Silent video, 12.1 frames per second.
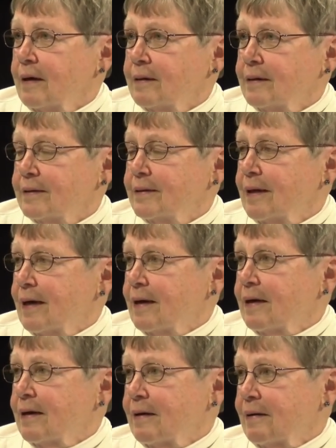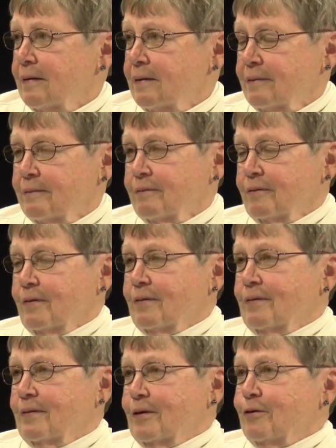does not
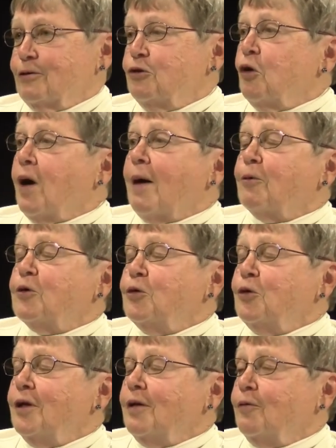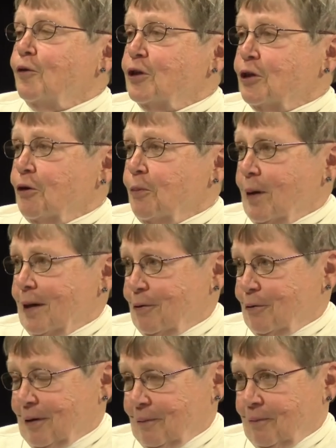there is no opportunity
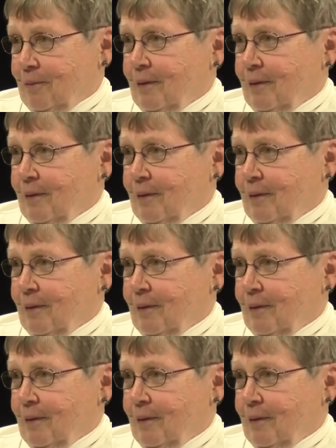gerrymandering